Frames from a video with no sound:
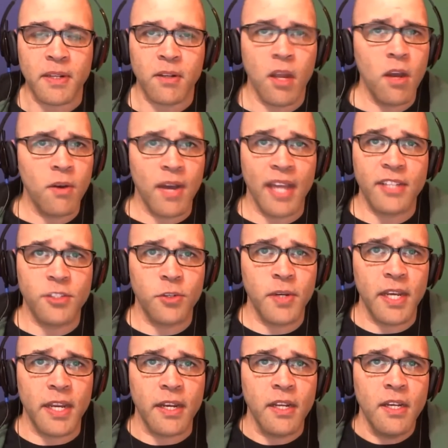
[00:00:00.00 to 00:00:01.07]
No, I enjoy
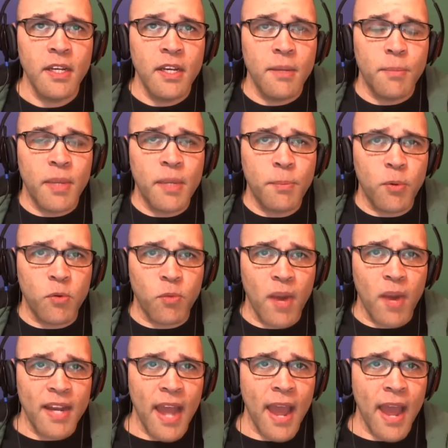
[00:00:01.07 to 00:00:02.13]
it. People
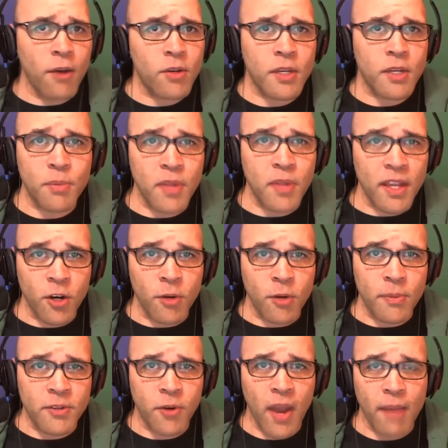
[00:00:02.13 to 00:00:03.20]
right now could play
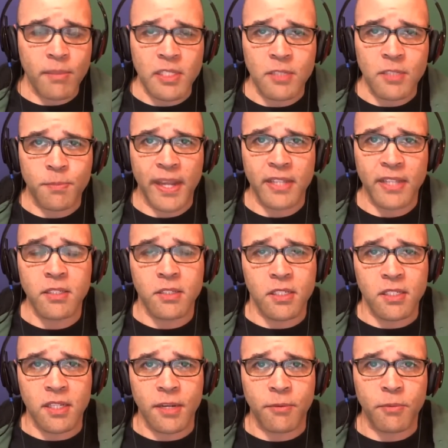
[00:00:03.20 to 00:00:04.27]
Hermit Crab in Space,
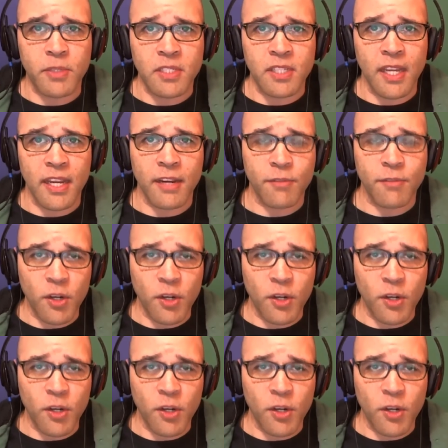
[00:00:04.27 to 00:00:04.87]
just like... They can.